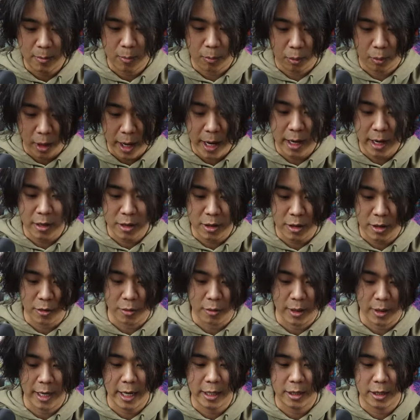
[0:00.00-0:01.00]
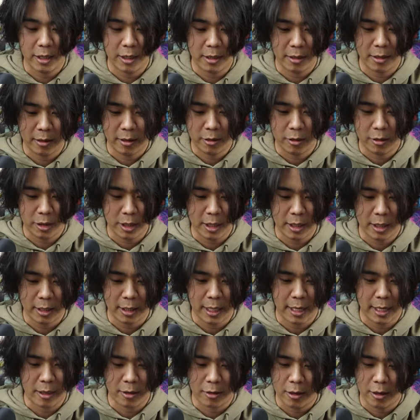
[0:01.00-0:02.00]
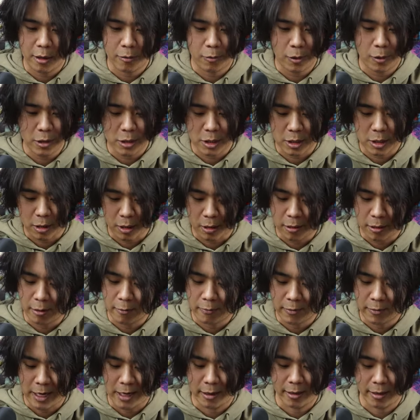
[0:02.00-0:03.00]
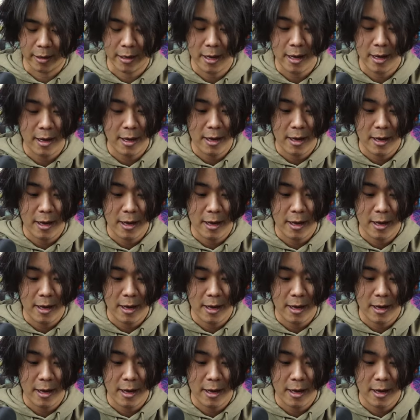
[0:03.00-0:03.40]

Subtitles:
Brand new. And I think you're thinking like, we're in Scarlet and Violet.